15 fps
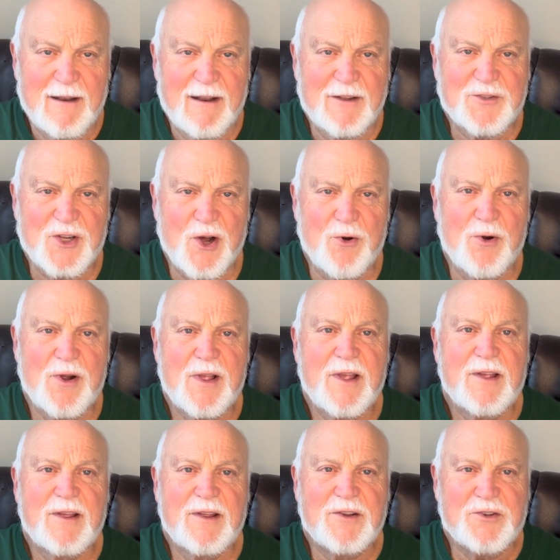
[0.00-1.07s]
So
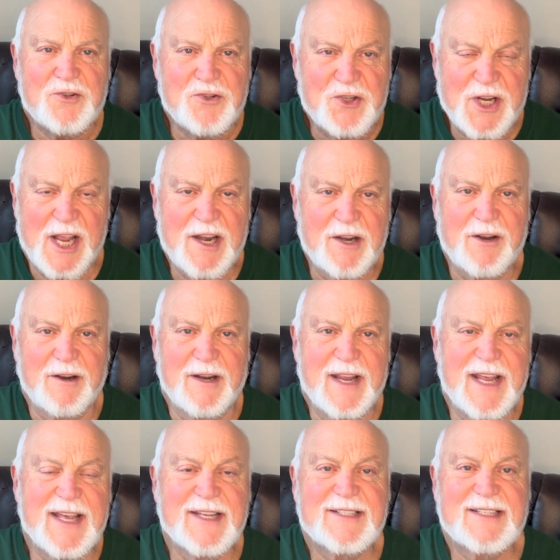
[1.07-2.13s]
gender
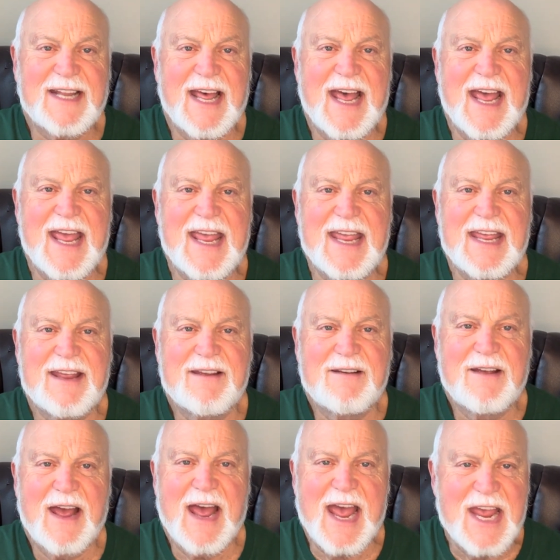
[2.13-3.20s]
is an
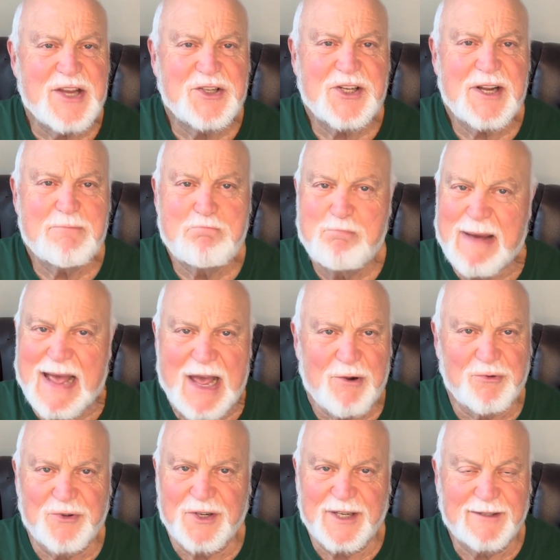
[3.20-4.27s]
ancient
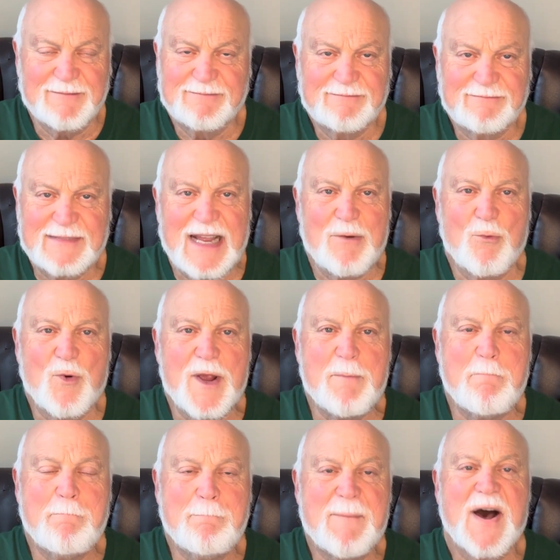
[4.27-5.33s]
boundary that we
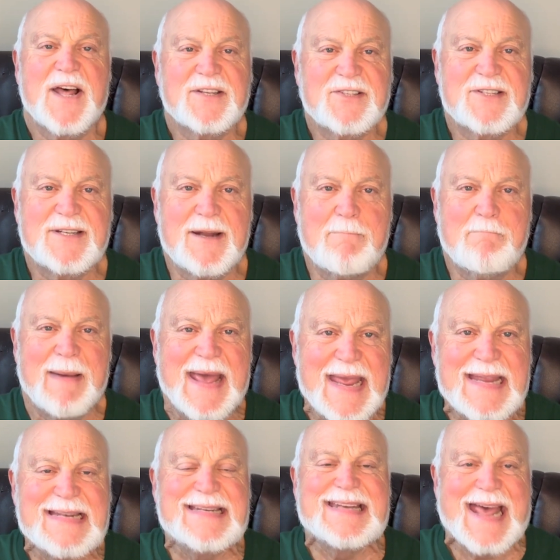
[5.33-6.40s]
must
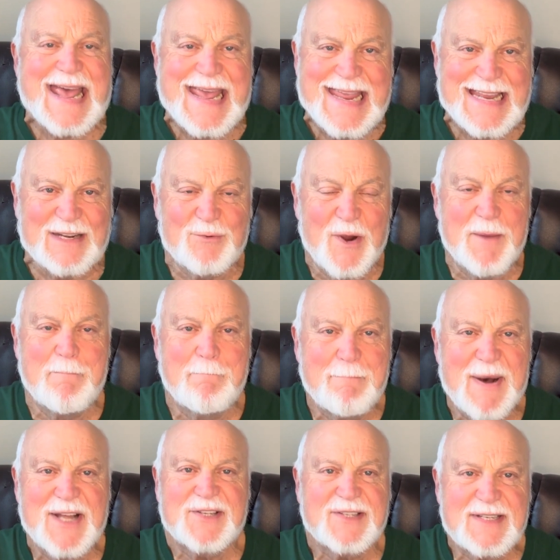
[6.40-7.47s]
maintain. We
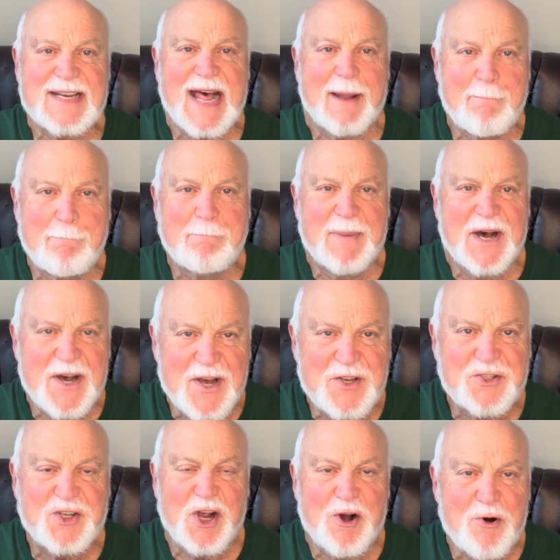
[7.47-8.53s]
must not
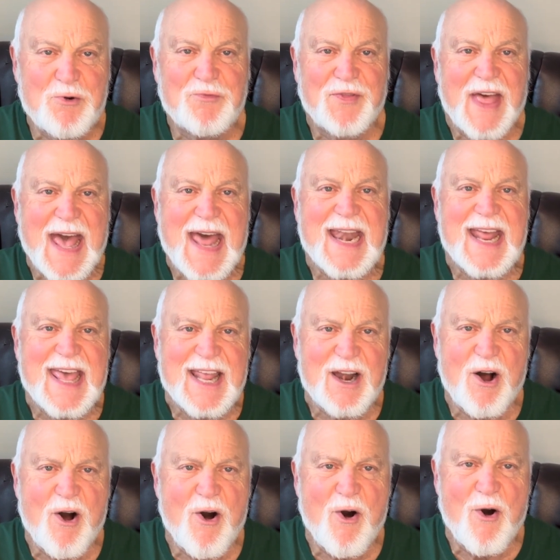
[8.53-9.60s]
budge on that at
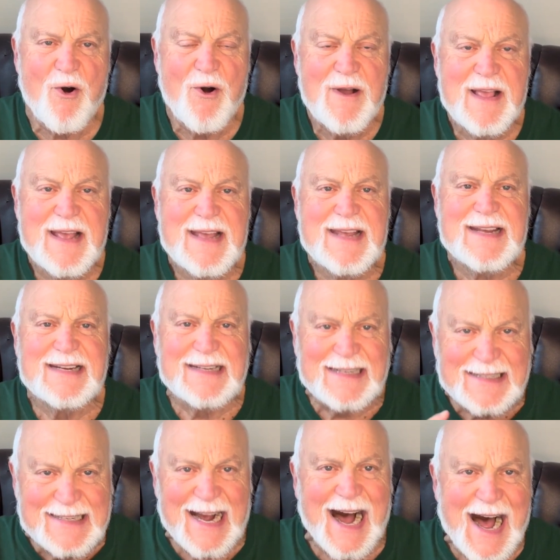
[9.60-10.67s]
all.
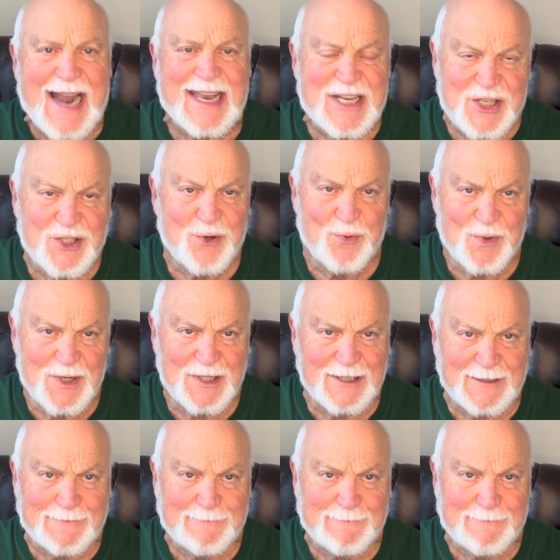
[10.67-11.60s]
God is the one